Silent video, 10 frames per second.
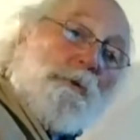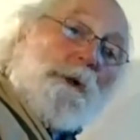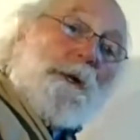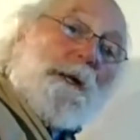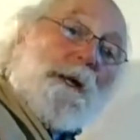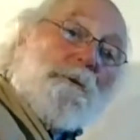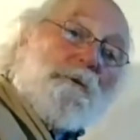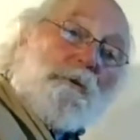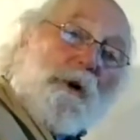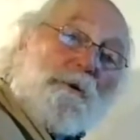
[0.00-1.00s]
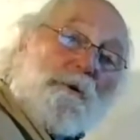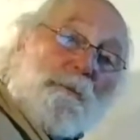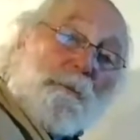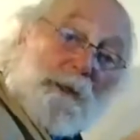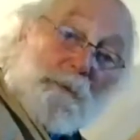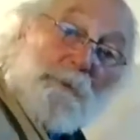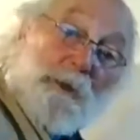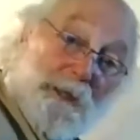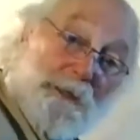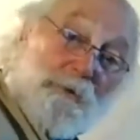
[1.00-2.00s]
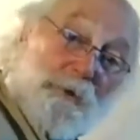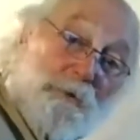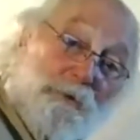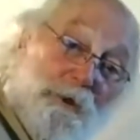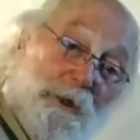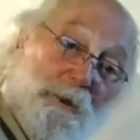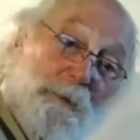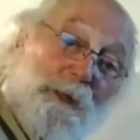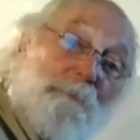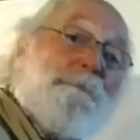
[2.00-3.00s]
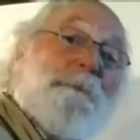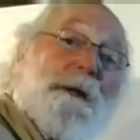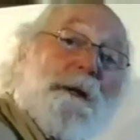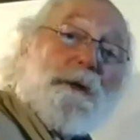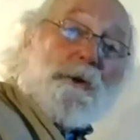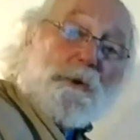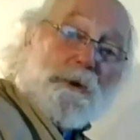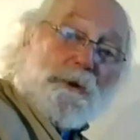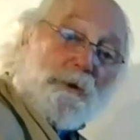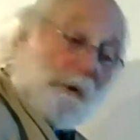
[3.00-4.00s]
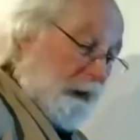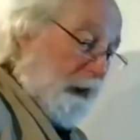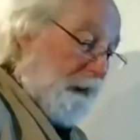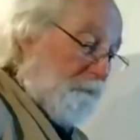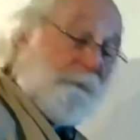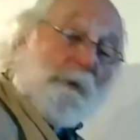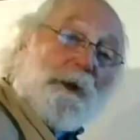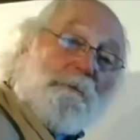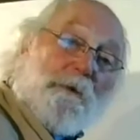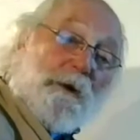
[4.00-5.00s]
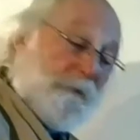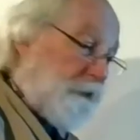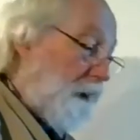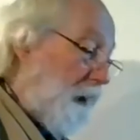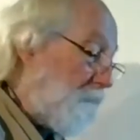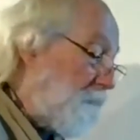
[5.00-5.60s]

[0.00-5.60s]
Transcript: three and start to manipulate those a little bit, you can do a lot of really fun stuff.